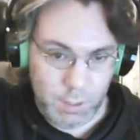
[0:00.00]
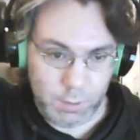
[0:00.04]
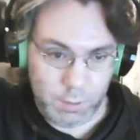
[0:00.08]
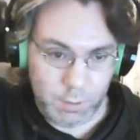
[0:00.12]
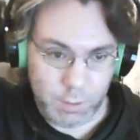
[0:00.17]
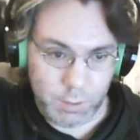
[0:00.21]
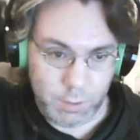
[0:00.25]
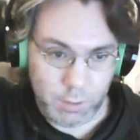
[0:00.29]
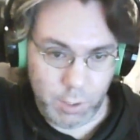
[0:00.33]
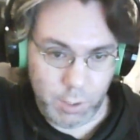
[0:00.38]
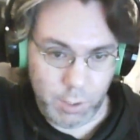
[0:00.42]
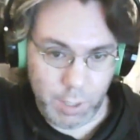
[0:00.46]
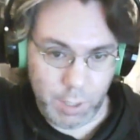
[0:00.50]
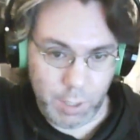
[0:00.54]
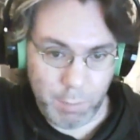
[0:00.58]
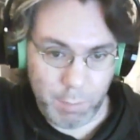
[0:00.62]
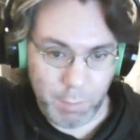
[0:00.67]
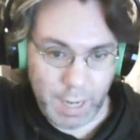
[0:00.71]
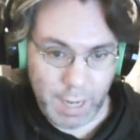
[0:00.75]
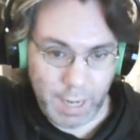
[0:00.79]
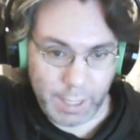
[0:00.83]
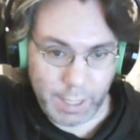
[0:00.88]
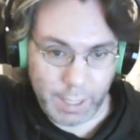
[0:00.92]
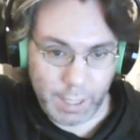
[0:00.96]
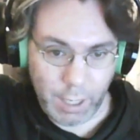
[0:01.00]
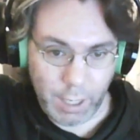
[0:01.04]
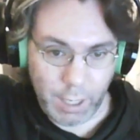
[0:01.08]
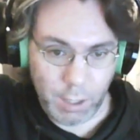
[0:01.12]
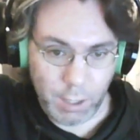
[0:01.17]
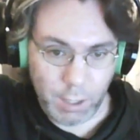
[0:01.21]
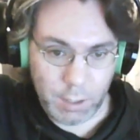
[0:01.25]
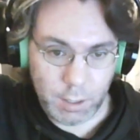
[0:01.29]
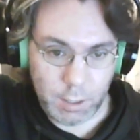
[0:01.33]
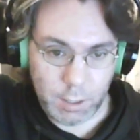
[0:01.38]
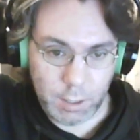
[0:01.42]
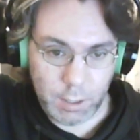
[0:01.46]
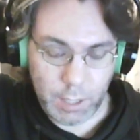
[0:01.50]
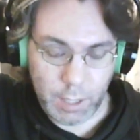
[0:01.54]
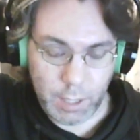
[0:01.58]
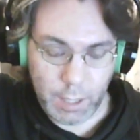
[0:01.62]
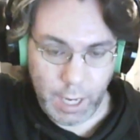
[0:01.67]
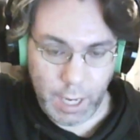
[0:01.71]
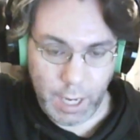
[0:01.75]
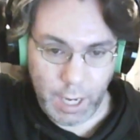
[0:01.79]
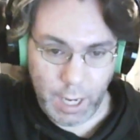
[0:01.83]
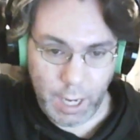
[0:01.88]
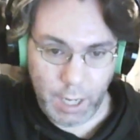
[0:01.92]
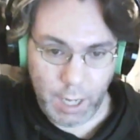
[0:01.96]
tune in back here,
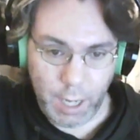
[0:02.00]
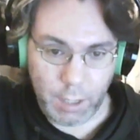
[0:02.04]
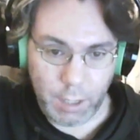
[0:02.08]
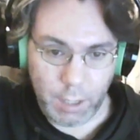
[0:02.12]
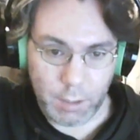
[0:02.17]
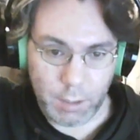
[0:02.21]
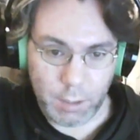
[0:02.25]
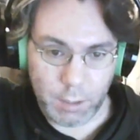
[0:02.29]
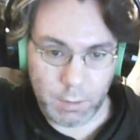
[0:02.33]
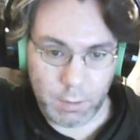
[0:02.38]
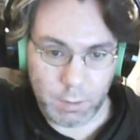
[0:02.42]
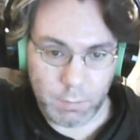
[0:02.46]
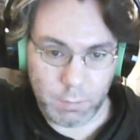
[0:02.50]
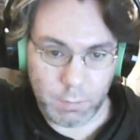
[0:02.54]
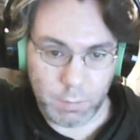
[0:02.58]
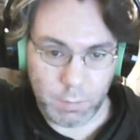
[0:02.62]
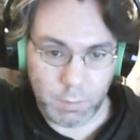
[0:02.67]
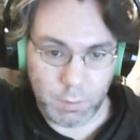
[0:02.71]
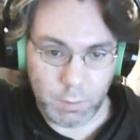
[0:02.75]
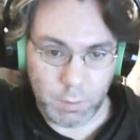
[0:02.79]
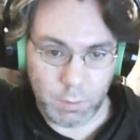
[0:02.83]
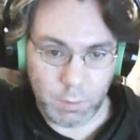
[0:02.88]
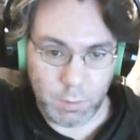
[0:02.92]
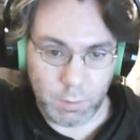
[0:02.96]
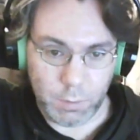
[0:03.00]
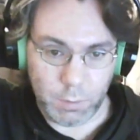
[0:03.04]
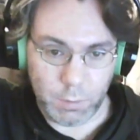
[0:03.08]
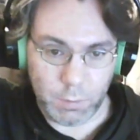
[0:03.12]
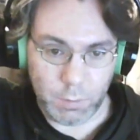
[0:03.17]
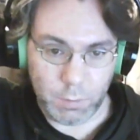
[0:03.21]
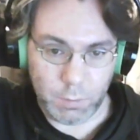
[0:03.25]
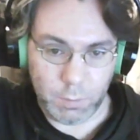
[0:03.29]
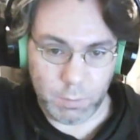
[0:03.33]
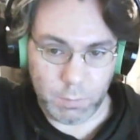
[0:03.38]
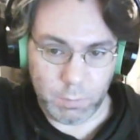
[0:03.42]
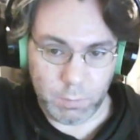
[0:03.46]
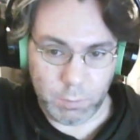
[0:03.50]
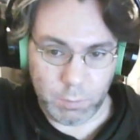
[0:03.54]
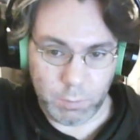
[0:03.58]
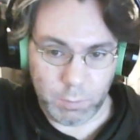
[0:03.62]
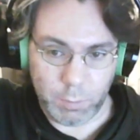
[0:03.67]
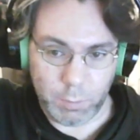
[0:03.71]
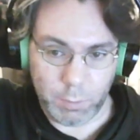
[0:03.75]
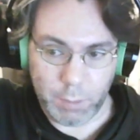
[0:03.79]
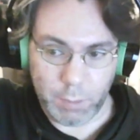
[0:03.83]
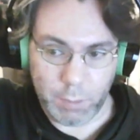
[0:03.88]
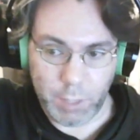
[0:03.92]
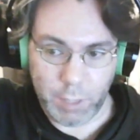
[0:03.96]
and we'll
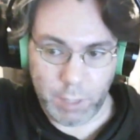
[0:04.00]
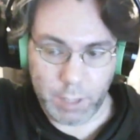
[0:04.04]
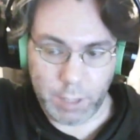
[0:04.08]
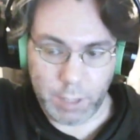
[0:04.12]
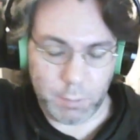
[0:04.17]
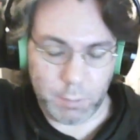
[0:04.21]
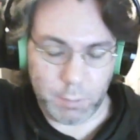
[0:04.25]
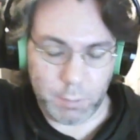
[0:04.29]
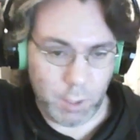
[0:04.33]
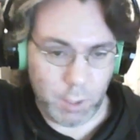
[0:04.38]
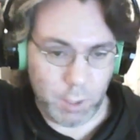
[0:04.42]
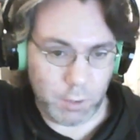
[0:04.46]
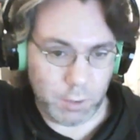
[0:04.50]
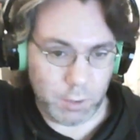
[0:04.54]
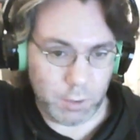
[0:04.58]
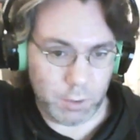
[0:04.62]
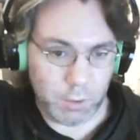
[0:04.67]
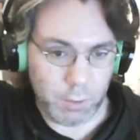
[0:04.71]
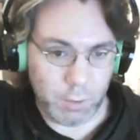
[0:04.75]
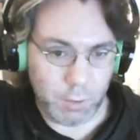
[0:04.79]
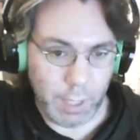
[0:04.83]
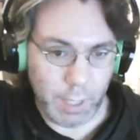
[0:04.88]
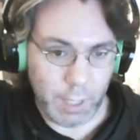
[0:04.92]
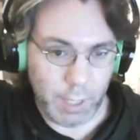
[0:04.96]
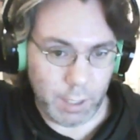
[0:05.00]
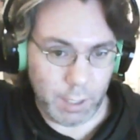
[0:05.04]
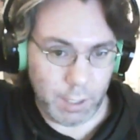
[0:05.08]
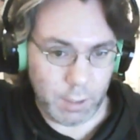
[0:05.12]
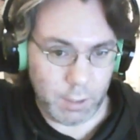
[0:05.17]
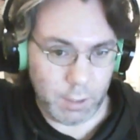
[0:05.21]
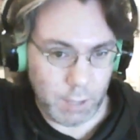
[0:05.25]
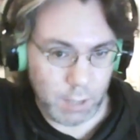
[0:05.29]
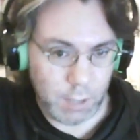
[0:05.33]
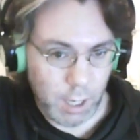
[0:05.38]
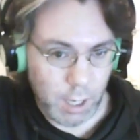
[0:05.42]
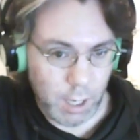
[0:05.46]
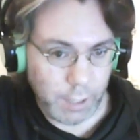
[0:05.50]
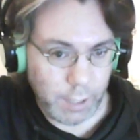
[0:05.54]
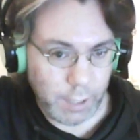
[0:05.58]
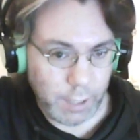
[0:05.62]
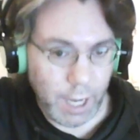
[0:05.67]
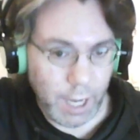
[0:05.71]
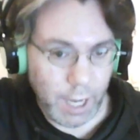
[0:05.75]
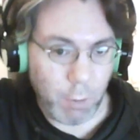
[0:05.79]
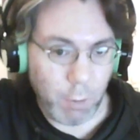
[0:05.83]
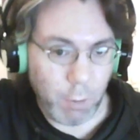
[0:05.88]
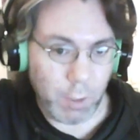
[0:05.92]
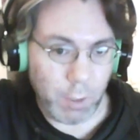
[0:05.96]
be playing some Dark Souls 3.
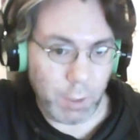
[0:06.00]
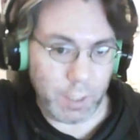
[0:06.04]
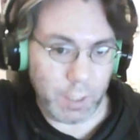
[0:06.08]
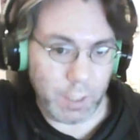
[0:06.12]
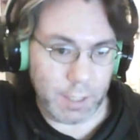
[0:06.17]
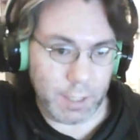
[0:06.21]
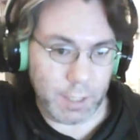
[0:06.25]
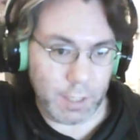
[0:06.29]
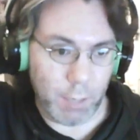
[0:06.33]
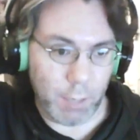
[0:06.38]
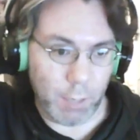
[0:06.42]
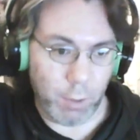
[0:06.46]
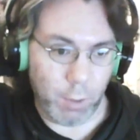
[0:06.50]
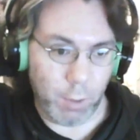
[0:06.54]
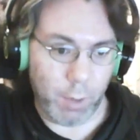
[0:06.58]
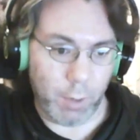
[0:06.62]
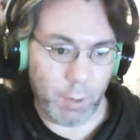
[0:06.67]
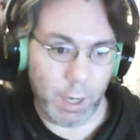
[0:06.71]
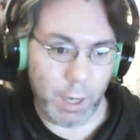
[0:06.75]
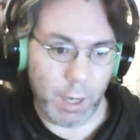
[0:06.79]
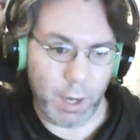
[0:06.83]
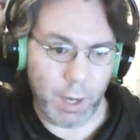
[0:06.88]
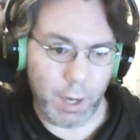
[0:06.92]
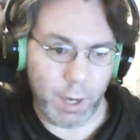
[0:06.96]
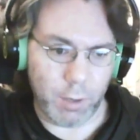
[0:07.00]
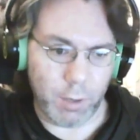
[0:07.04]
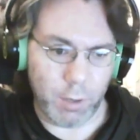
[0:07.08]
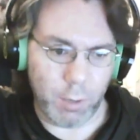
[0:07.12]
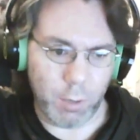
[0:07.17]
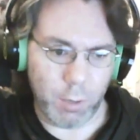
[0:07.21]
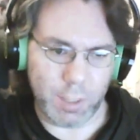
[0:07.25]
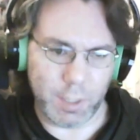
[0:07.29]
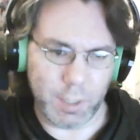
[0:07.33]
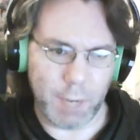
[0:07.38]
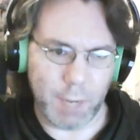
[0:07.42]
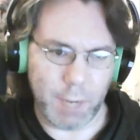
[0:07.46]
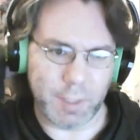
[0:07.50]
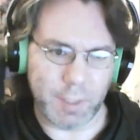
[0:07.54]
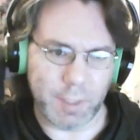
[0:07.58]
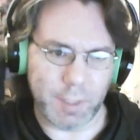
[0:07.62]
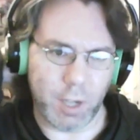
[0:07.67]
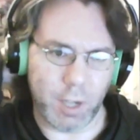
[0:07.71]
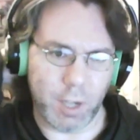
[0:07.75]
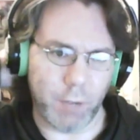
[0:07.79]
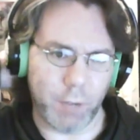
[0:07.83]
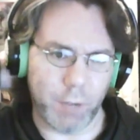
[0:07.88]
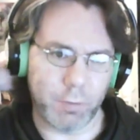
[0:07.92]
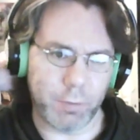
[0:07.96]
Yeah, Will, he's at work right now. I don't know what time he's
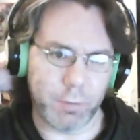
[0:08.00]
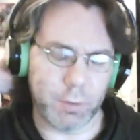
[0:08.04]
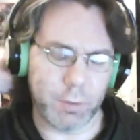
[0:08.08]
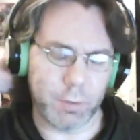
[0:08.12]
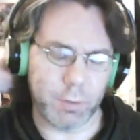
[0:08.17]
off.